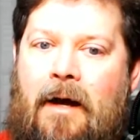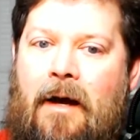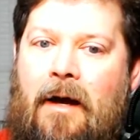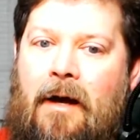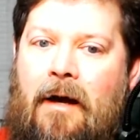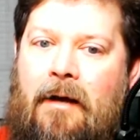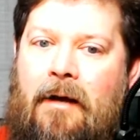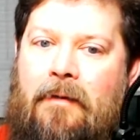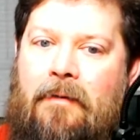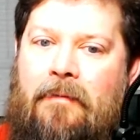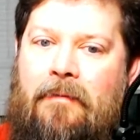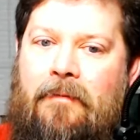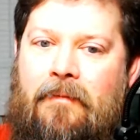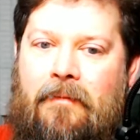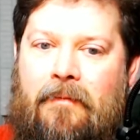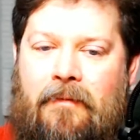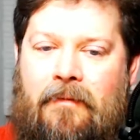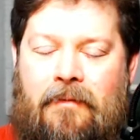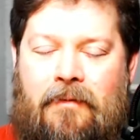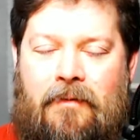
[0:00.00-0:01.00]
uh,
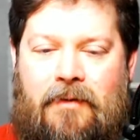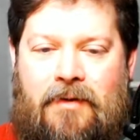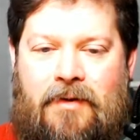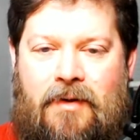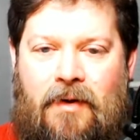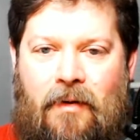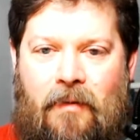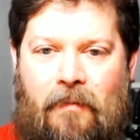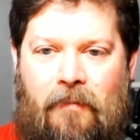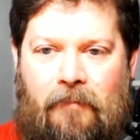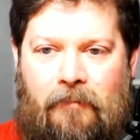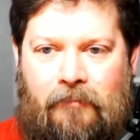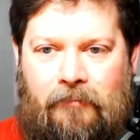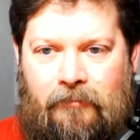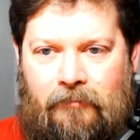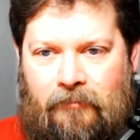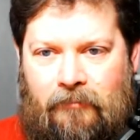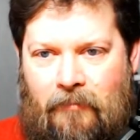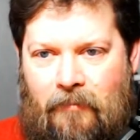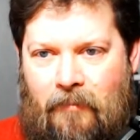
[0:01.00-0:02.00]
so
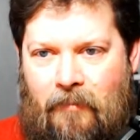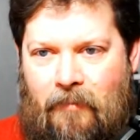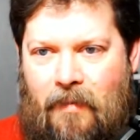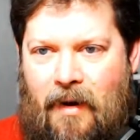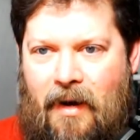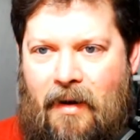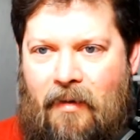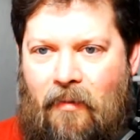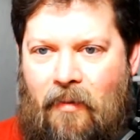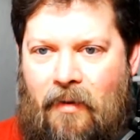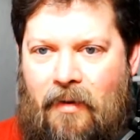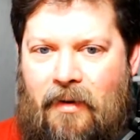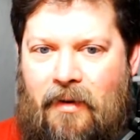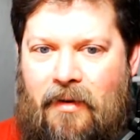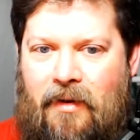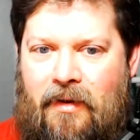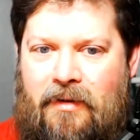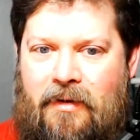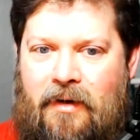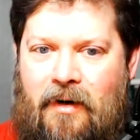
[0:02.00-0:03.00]
but one of the
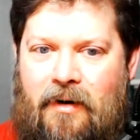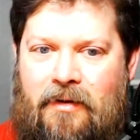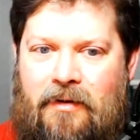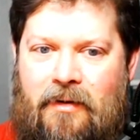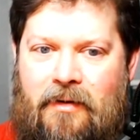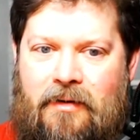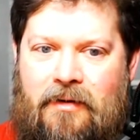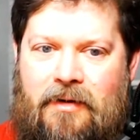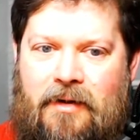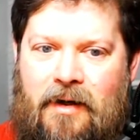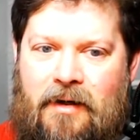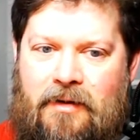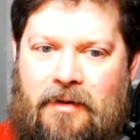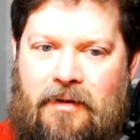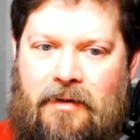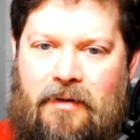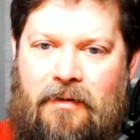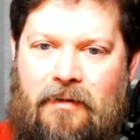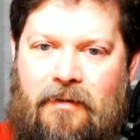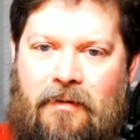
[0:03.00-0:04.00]
things that our church does
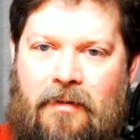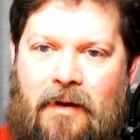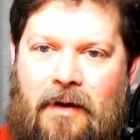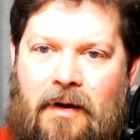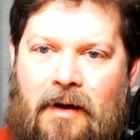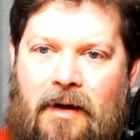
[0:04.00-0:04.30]
do